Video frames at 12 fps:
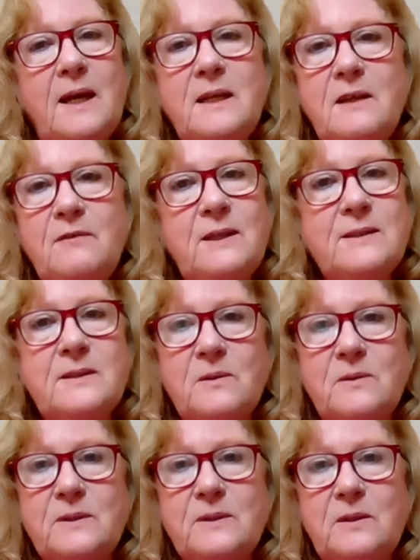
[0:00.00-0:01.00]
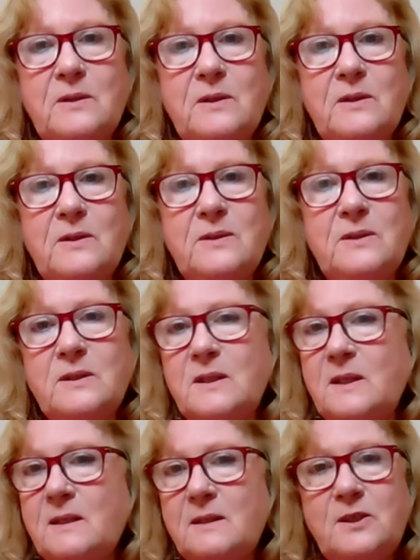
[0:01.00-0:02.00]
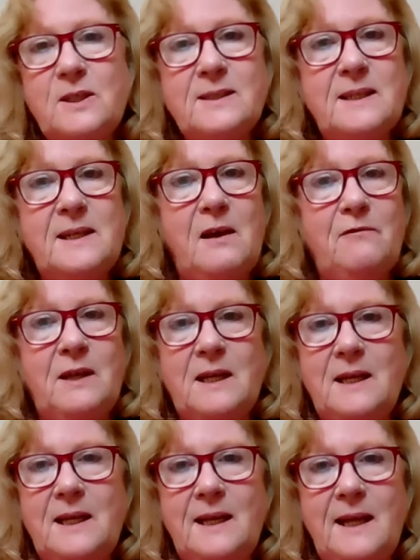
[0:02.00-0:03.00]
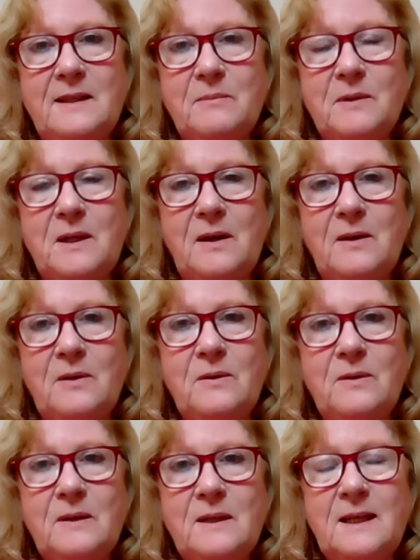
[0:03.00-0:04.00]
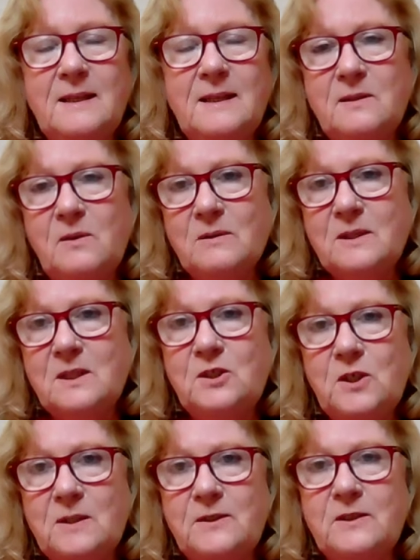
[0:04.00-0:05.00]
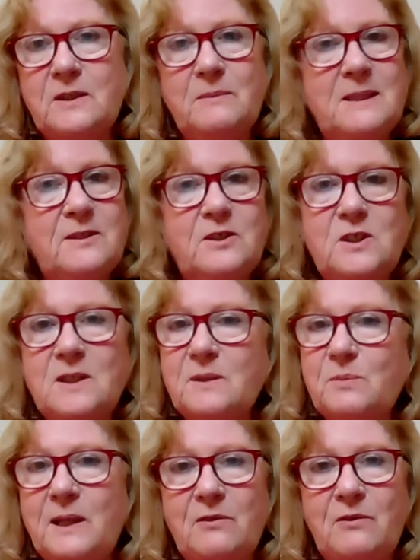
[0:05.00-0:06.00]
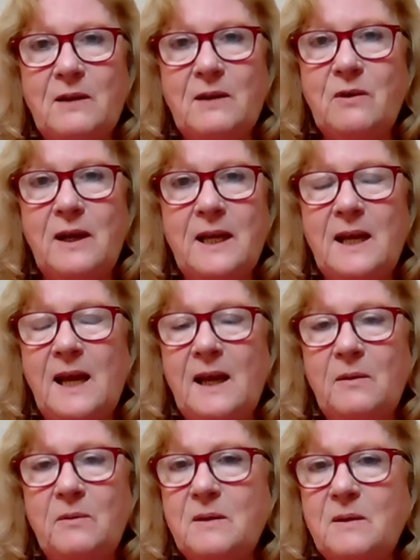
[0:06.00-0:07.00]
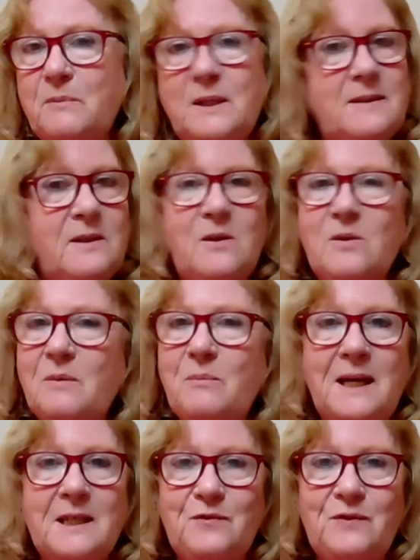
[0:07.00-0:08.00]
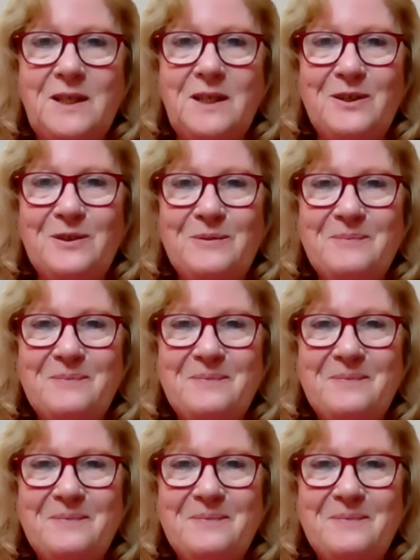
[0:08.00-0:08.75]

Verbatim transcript: And if it's not so good, just lovingly let them go. It's not to judge them. It's just where they're at right now, but it's not a match for you.